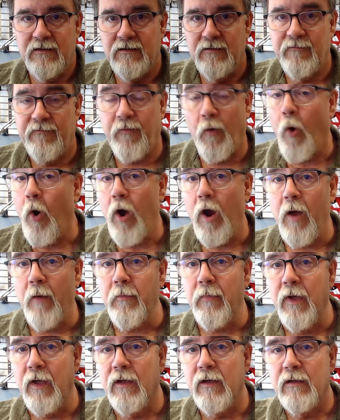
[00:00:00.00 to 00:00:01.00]

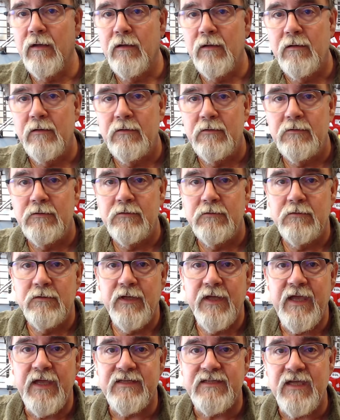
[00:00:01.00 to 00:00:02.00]
forum,
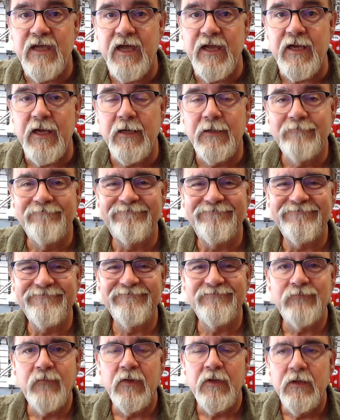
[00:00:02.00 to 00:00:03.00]
he said,
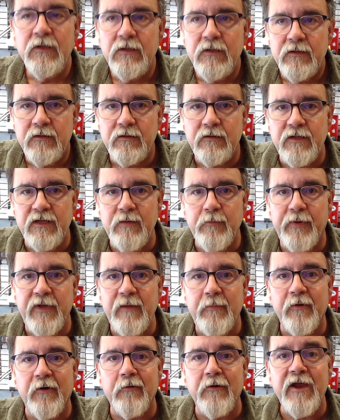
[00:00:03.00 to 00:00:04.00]
"Them
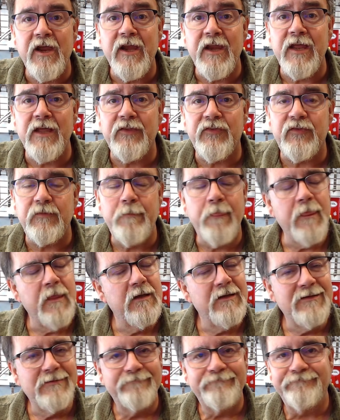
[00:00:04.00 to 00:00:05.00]
people are idiots."
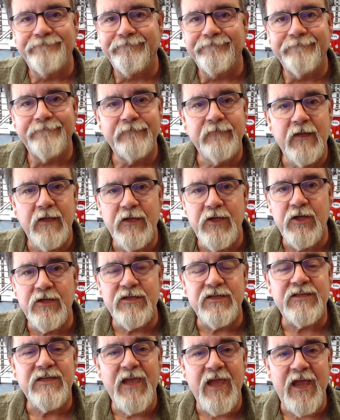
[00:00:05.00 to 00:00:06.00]
You
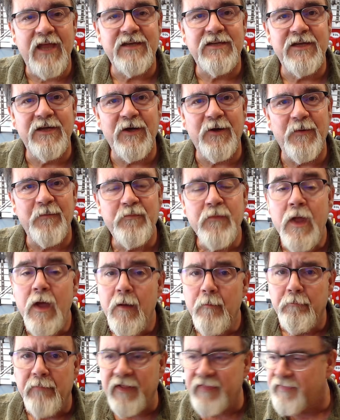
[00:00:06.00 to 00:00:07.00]
just can't tell.
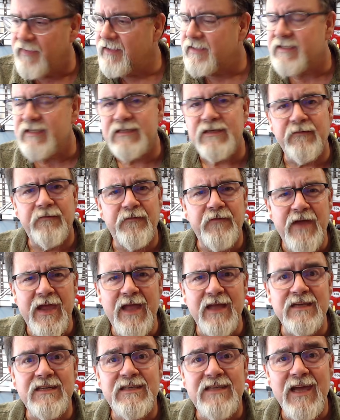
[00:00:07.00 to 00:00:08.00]
But this is a
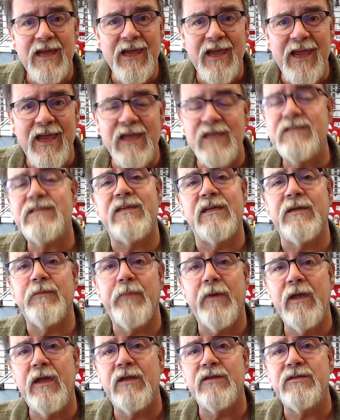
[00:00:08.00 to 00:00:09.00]
fantastic
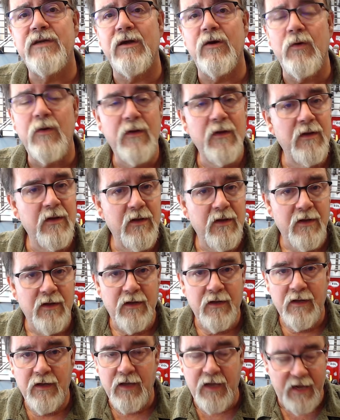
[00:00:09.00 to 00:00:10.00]
banjo.
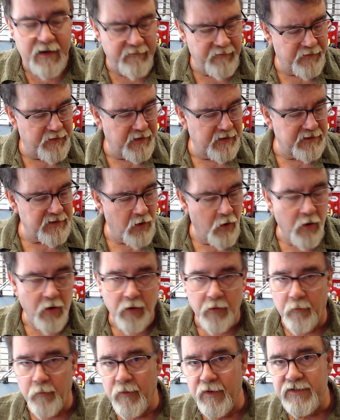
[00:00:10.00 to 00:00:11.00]
Everything's all
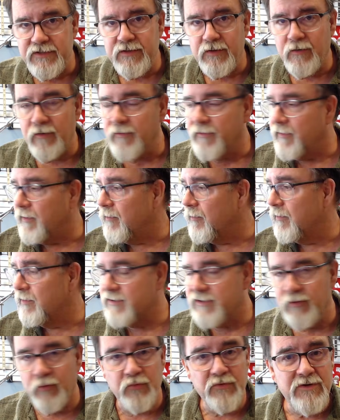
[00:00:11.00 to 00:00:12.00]
original. The
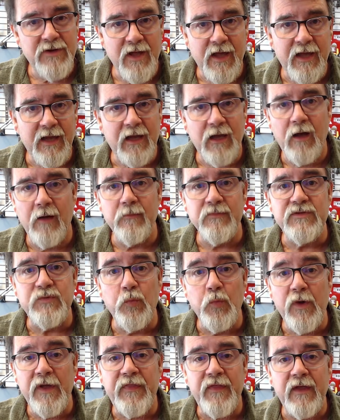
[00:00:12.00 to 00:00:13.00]
original neck comes
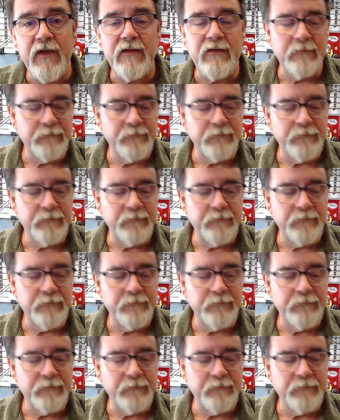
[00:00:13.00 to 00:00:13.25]
with it.